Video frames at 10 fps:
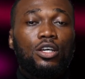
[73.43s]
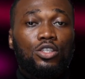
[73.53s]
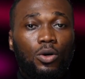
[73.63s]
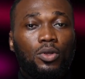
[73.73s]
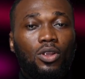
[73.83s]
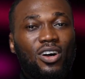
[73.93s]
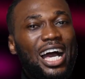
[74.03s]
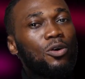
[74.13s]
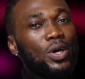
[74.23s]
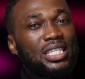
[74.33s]
So the
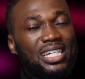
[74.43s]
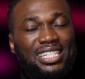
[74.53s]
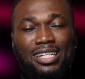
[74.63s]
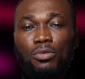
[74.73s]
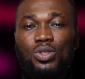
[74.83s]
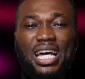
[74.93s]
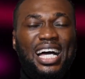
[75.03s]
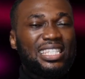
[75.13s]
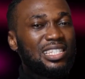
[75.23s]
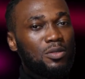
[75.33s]
long-awaited and most
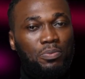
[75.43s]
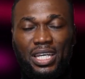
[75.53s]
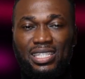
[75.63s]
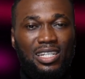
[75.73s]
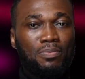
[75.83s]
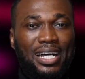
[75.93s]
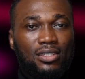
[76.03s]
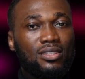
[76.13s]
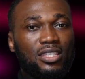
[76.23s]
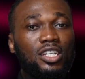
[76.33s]
anticipated
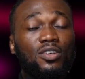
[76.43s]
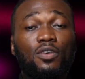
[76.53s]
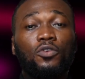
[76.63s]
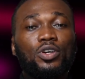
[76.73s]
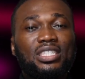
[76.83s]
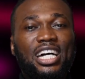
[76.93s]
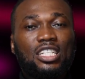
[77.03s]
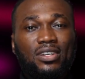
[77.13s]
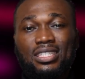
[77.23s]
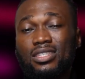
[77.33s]
battle stage of The Voice
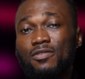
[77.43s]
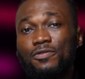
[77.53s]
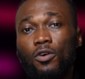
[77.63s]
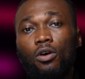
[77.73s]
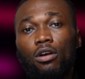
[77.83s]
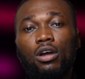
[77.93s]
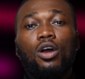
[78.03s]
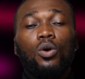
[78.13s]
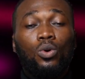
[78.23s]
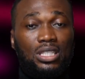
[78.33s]
Nigeria season 4
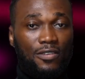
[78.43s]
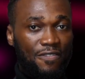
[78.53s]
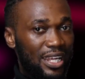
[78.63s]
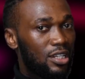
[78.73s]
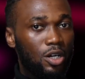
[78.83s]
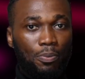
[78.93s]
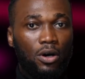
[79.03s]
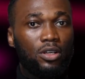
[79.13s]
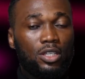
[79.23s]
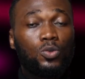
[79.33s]
was finally
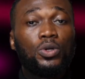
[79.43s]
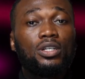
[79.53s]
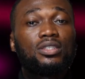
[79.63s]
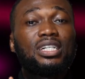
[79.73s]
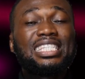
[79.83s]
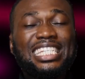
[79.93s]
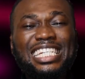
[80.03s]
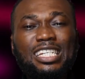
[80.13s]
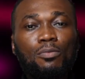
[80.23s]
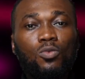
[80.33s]
upon us with
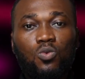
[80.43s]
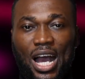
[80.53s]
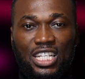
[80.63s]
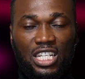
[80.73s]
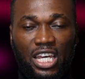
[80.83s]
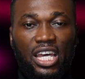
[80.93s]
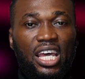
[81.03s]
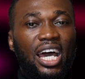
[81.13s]
Team Waje.